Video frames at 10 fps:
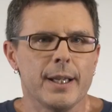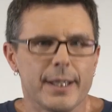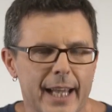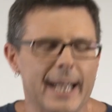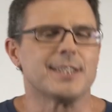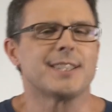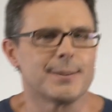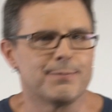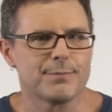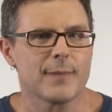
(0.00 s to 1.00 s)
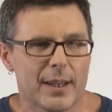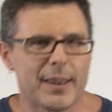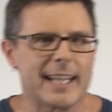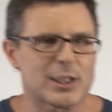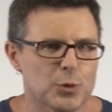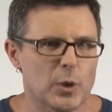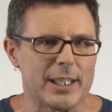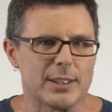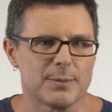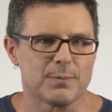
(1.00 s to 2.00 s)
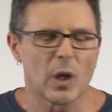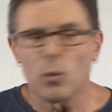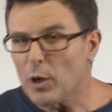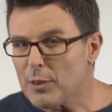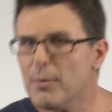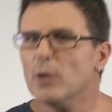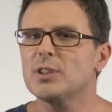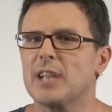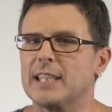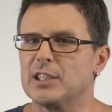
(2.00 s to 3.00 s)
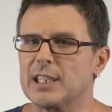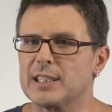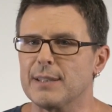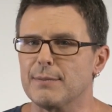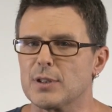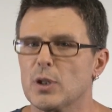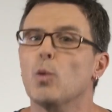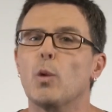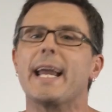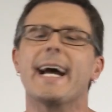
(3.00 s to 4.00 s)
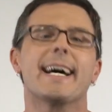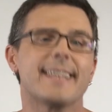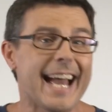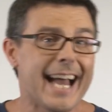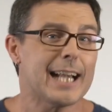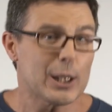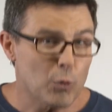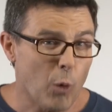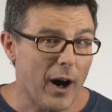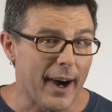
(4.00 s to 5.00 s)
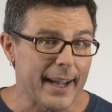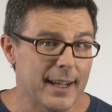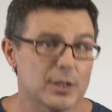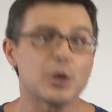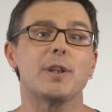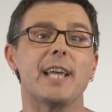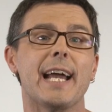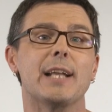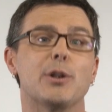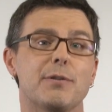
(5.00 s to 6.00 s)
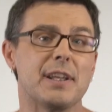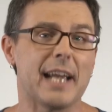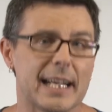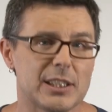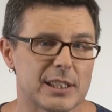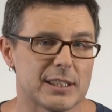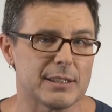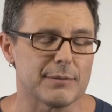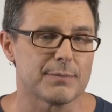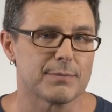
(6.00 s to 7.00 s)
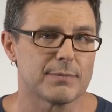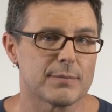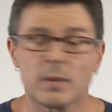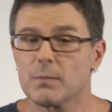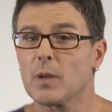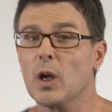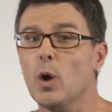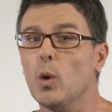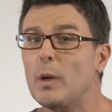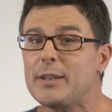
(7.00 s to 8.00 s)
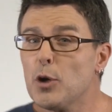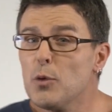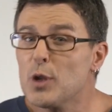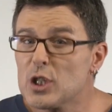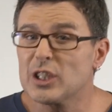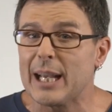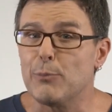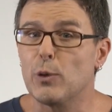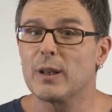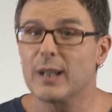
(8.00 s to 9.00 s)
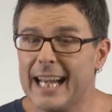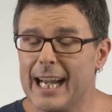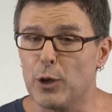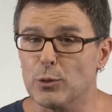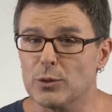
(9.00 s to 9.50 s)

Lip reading: Yes, that's right. With most adjectives, we add ly to the end of the adjective. We do the same with loud.